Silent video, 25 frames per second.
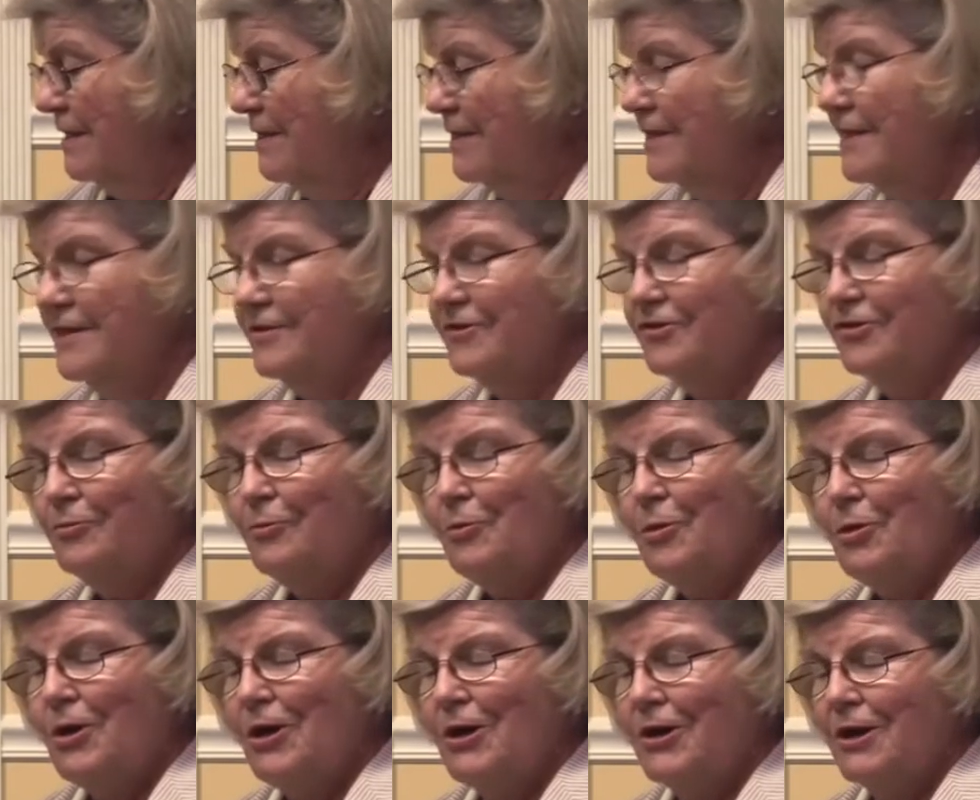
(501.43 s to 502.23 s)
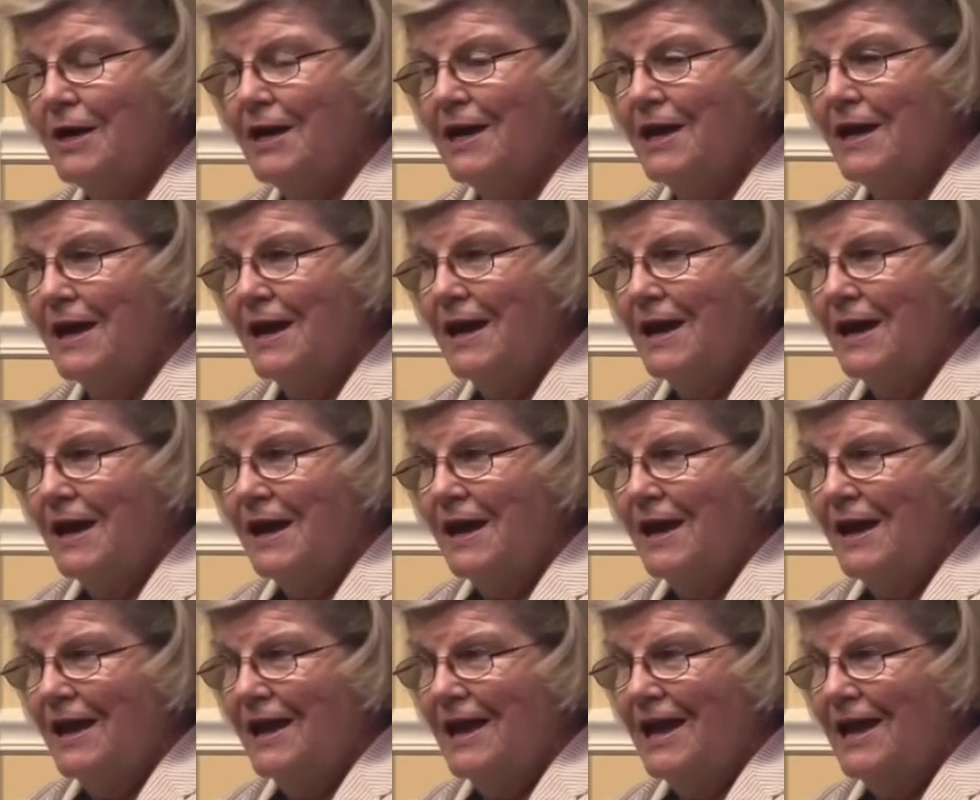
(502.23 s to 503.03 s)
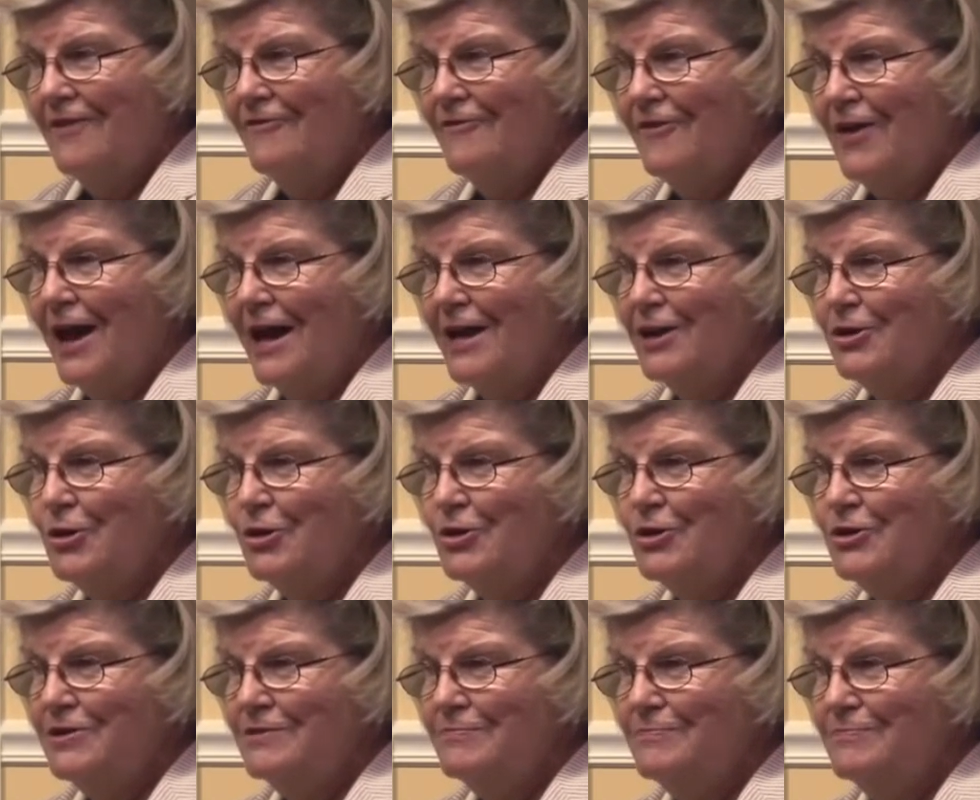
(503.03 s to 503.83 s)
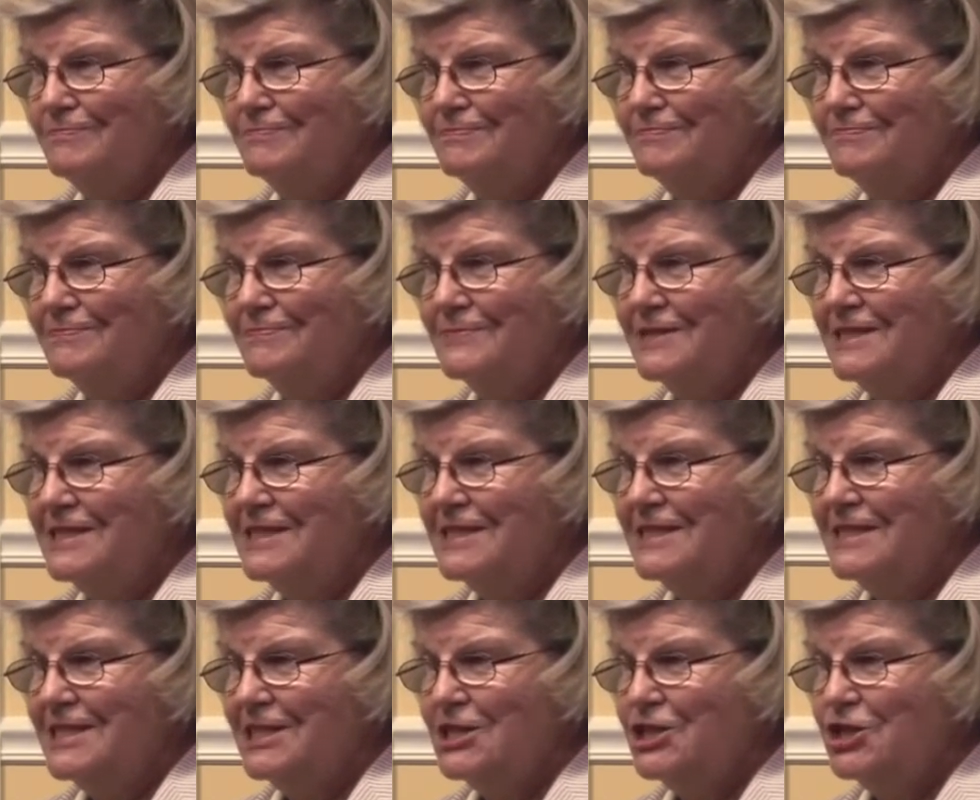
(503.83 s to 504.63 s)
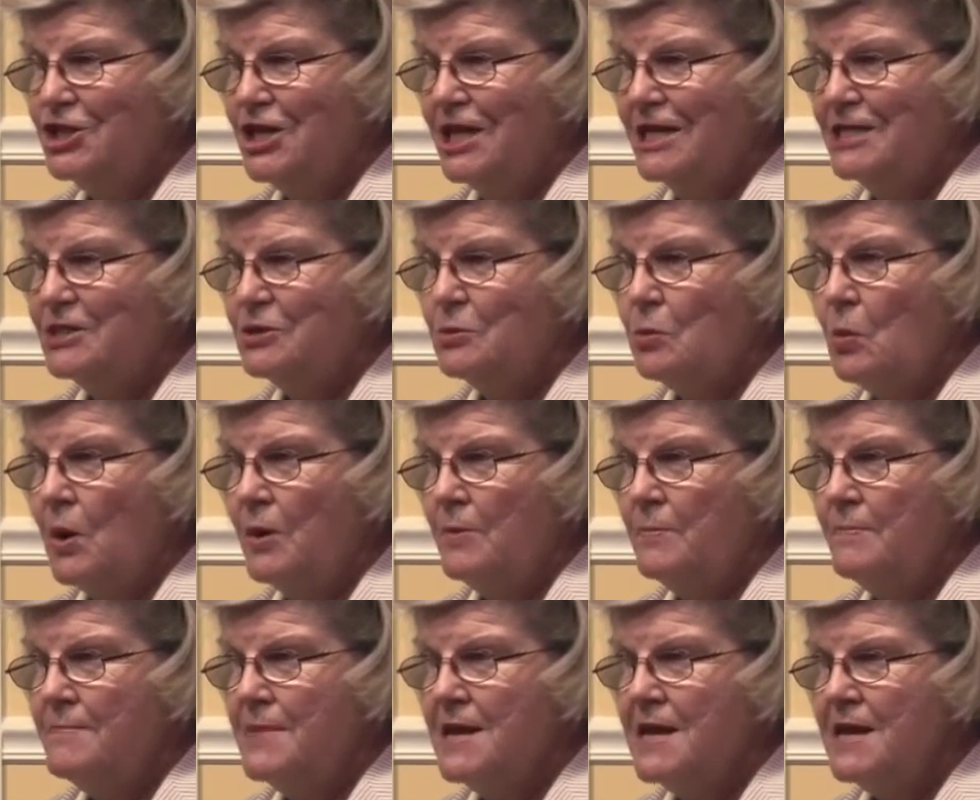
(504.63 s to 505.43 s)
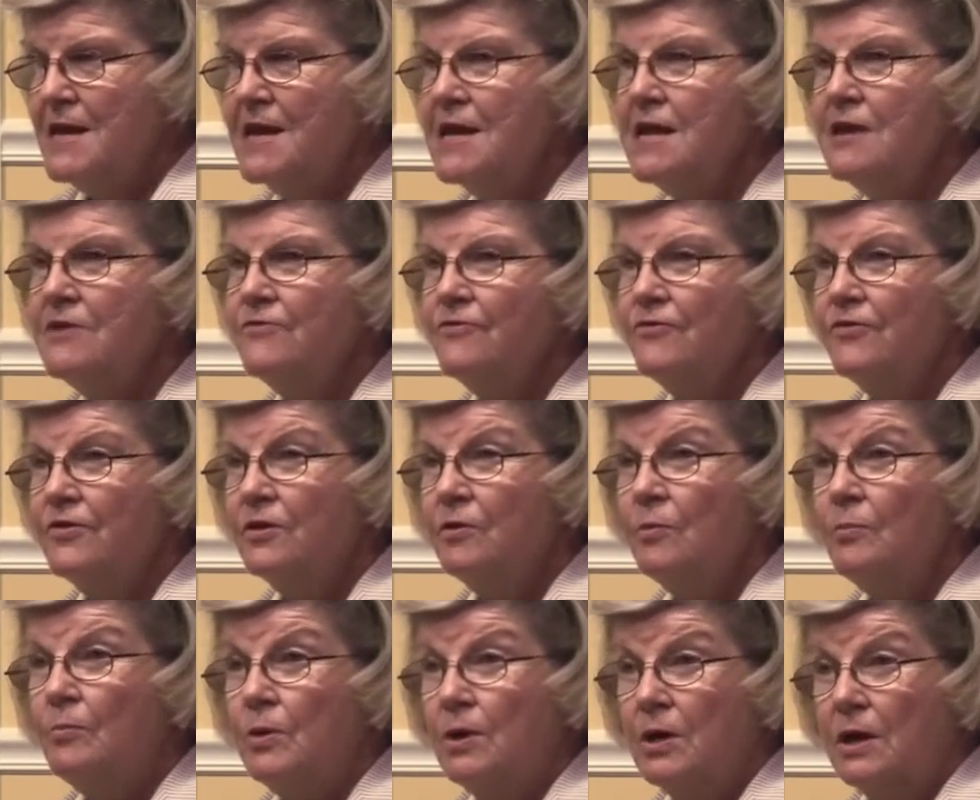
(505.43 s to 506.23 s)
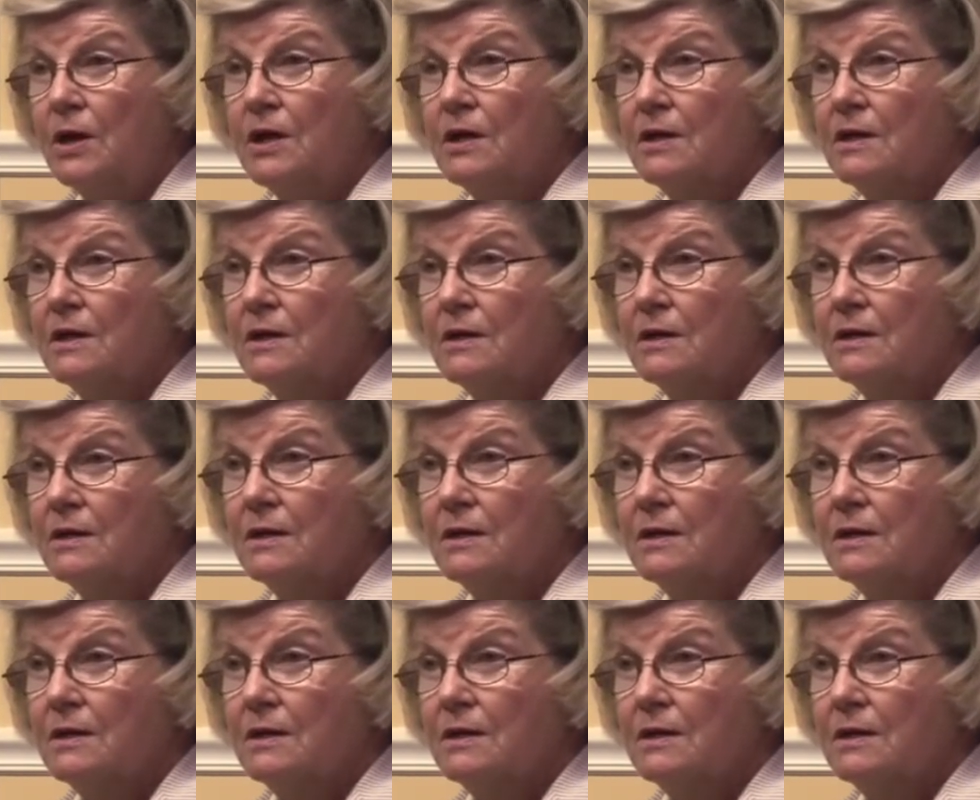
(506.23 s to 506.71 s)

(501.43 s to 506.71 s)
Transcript: this book, if I could suggest one meaningful book